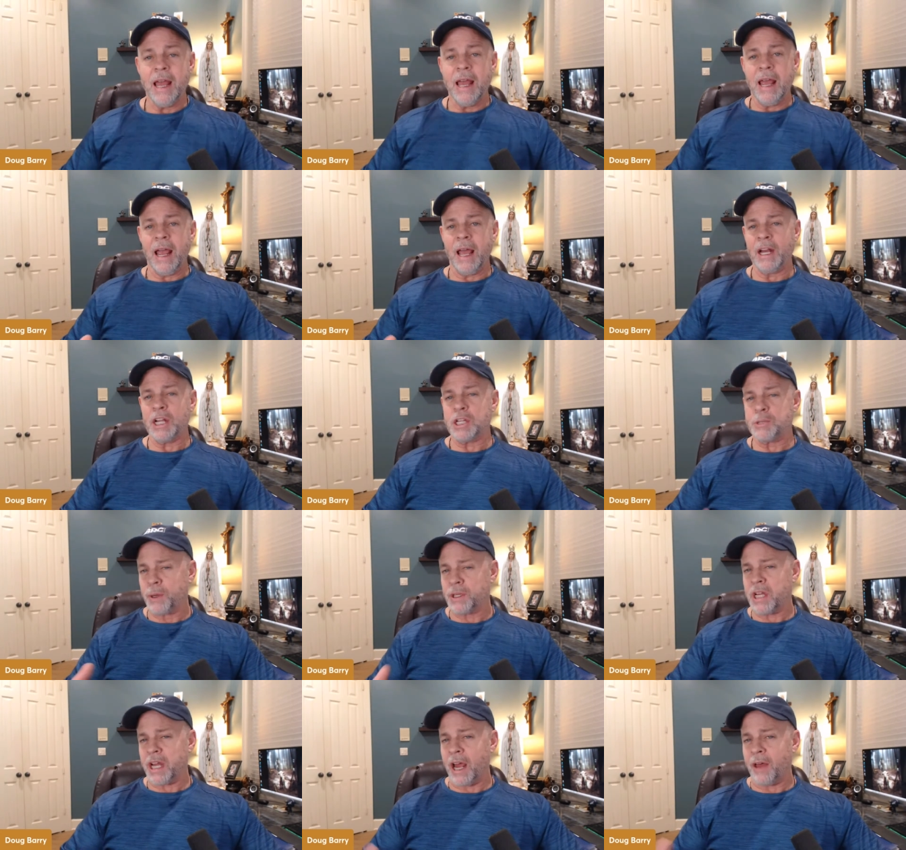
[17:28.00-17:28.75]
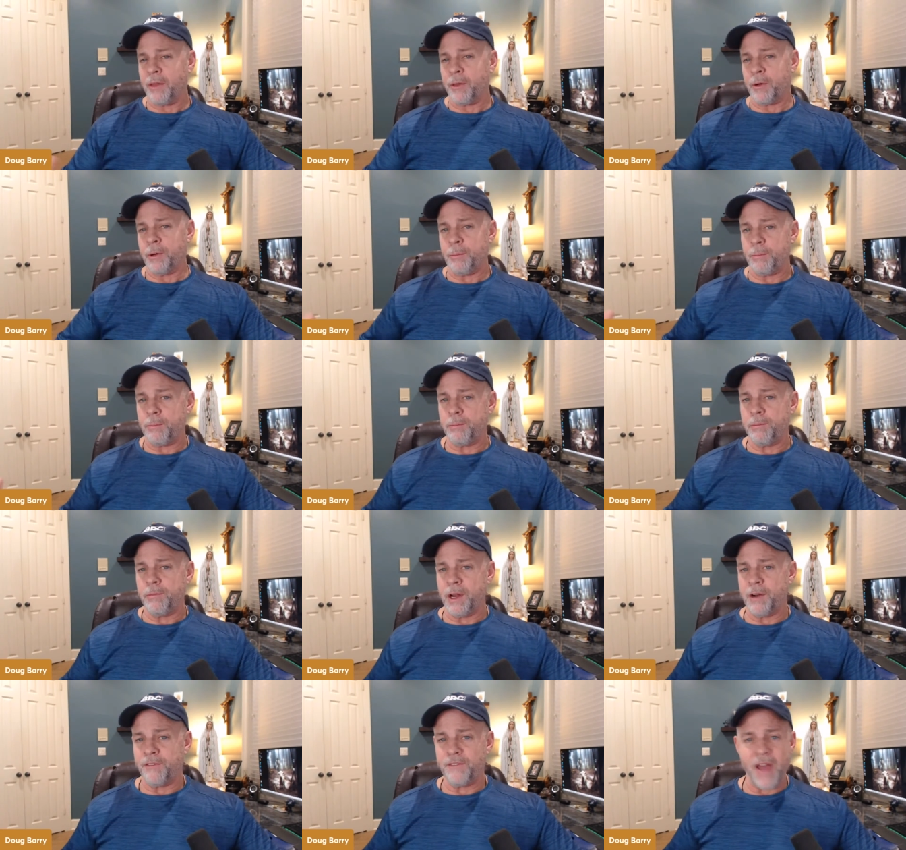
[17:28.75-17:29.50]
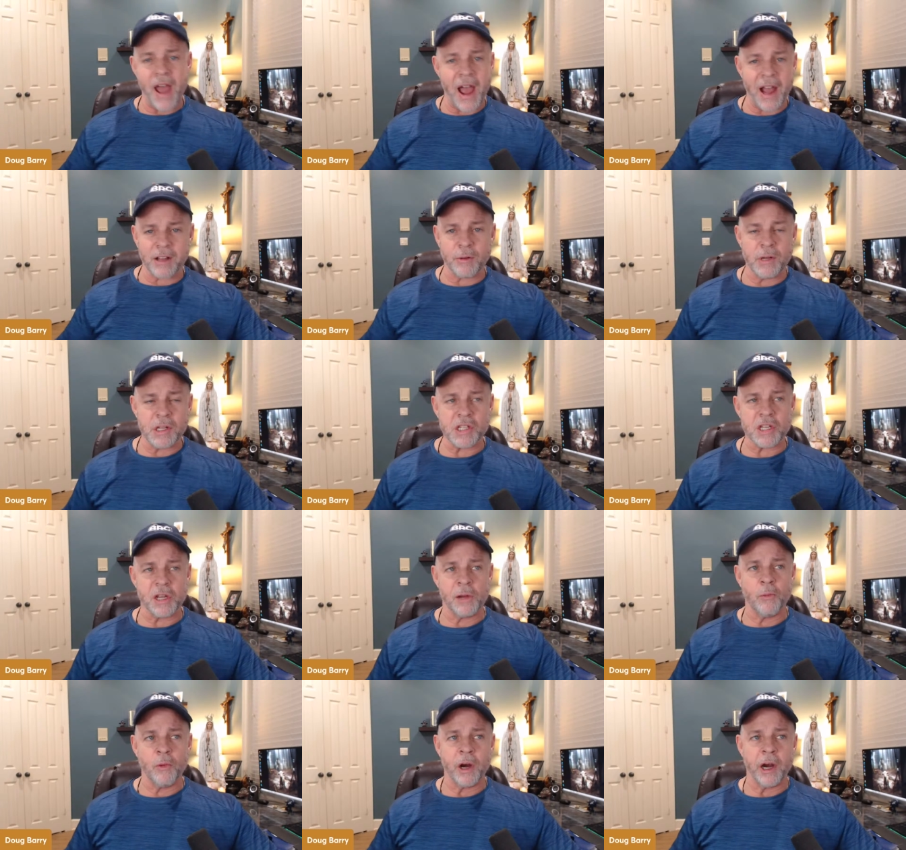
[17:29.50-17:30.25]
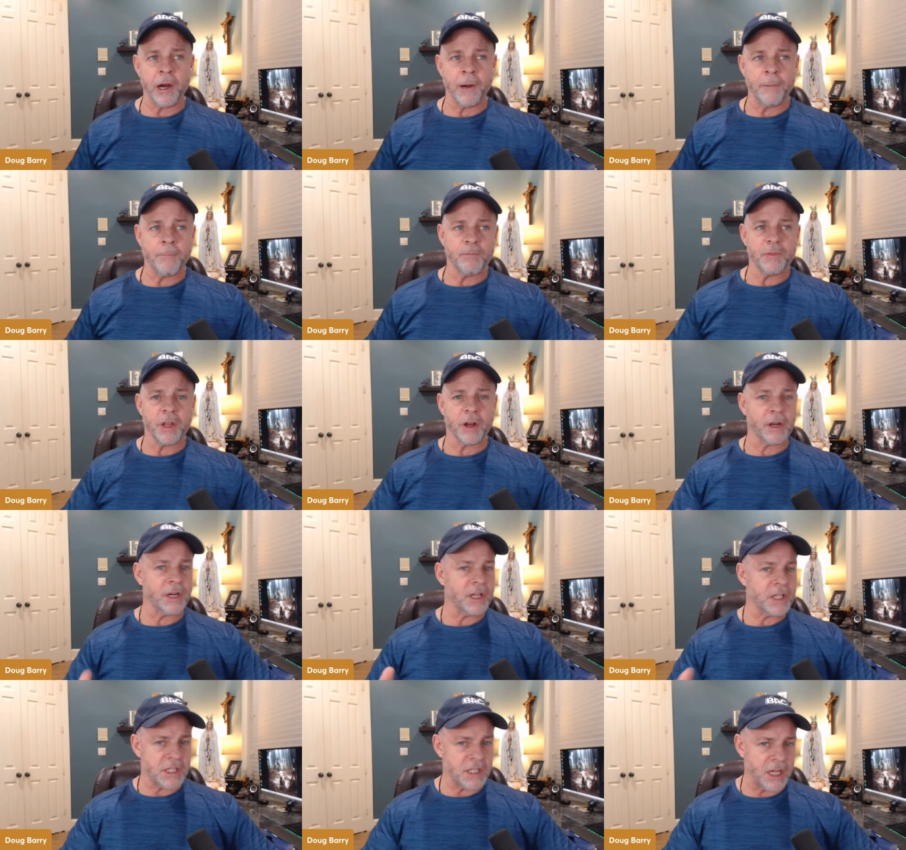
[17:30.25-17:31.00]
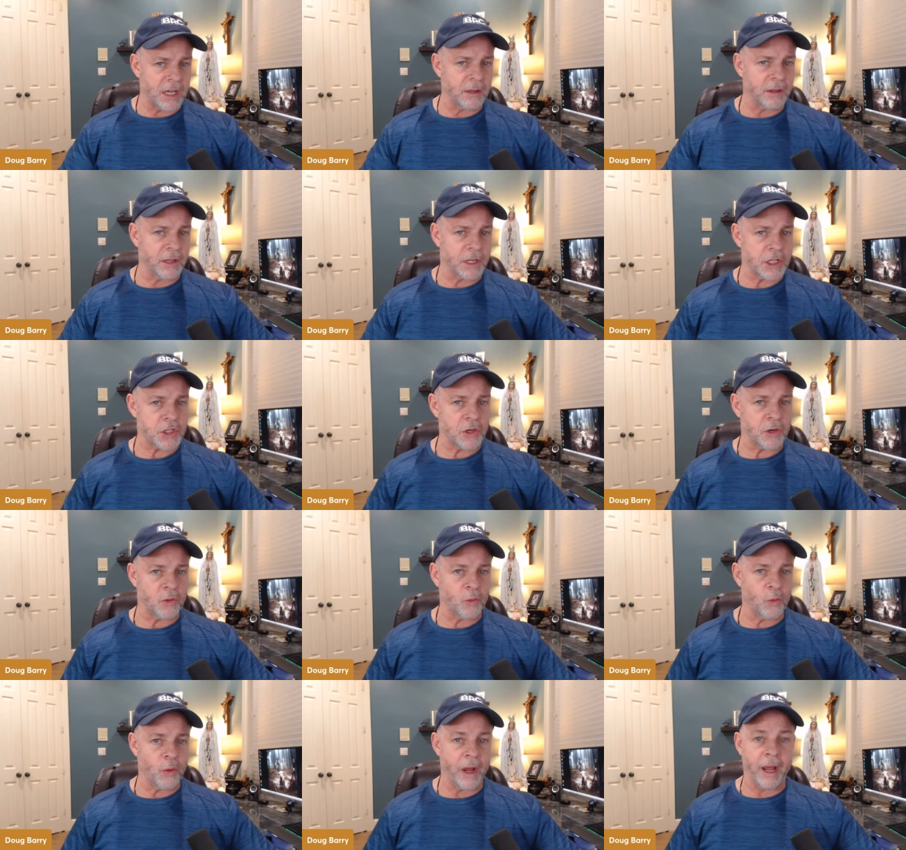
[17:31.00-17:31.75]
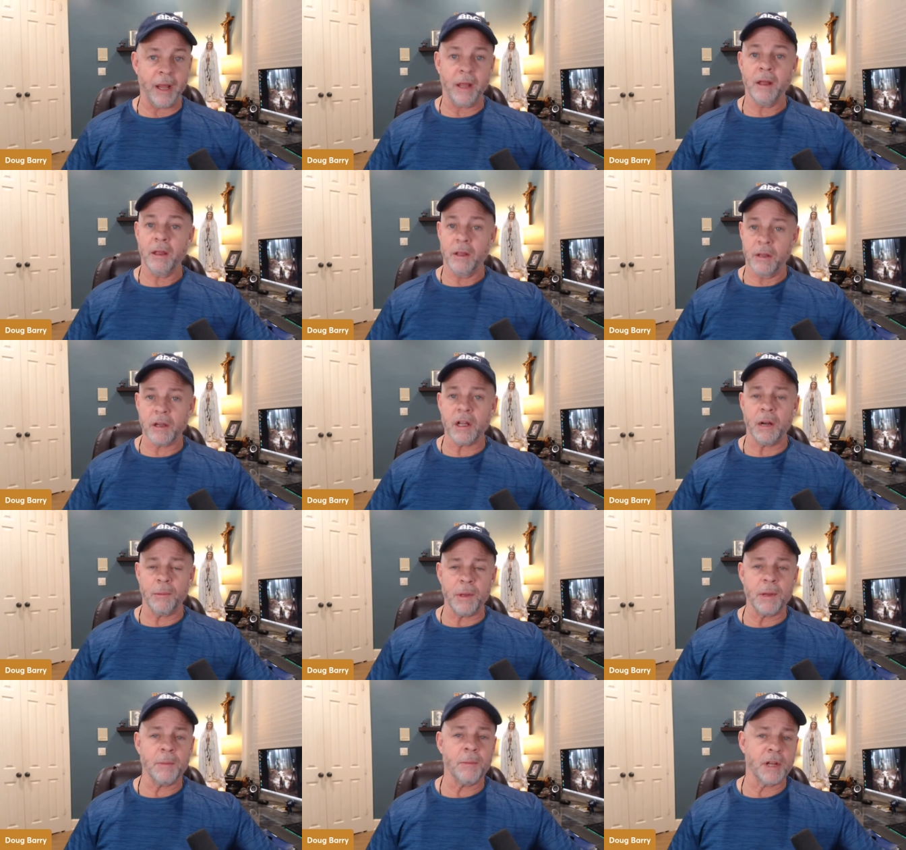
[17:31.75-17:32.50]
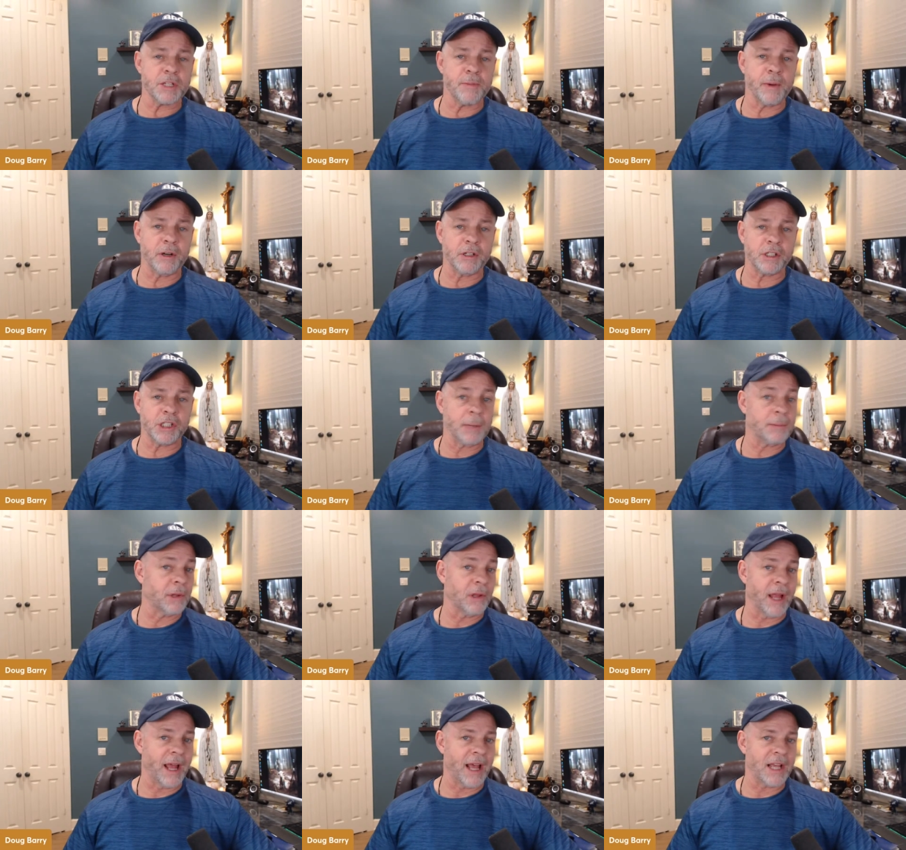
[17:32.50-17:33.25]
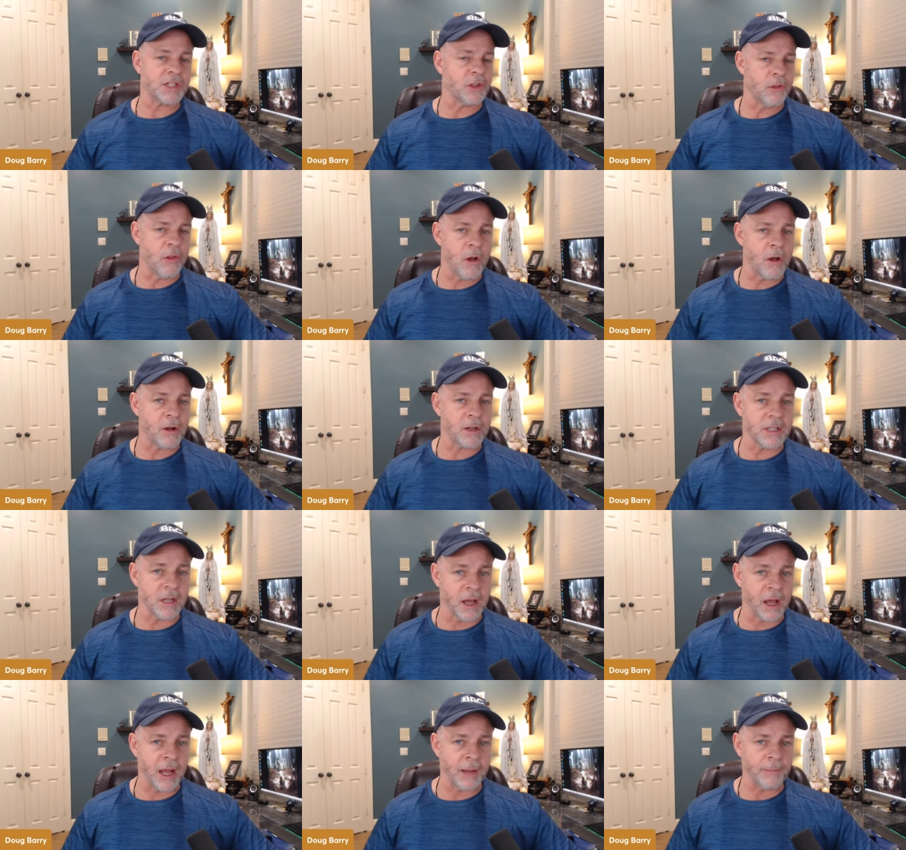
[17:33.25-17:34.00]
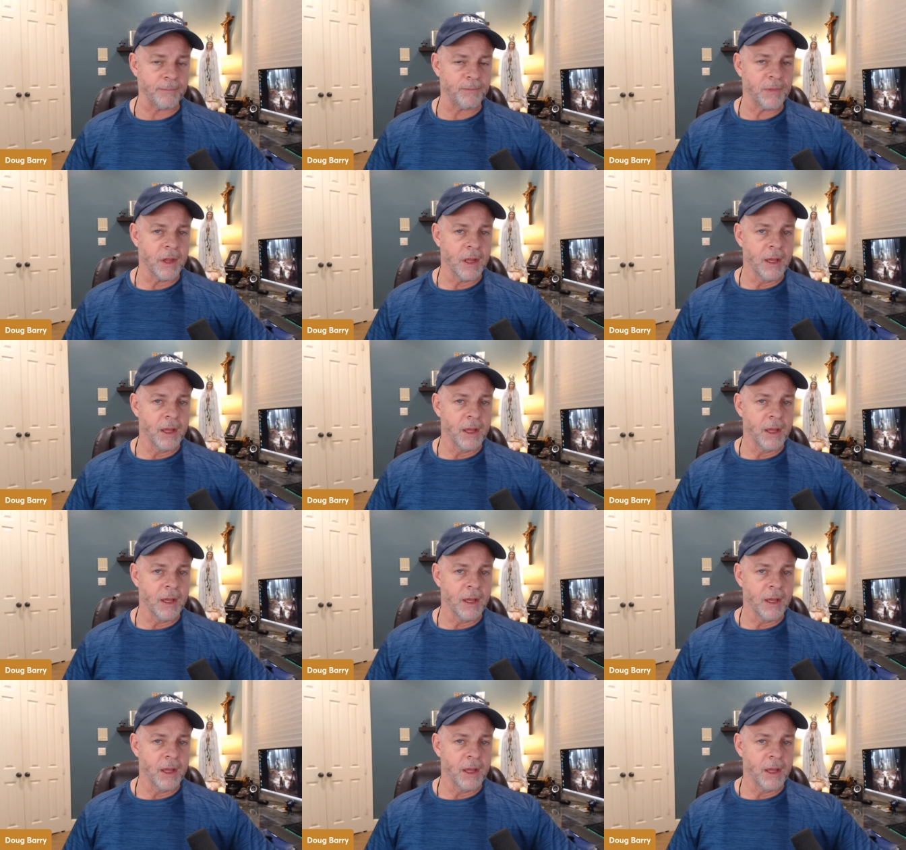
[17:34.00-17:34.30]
and it's put together in a factory somewhere, they're going to seal it a certain way. You're going to be in much better shape to last a long time.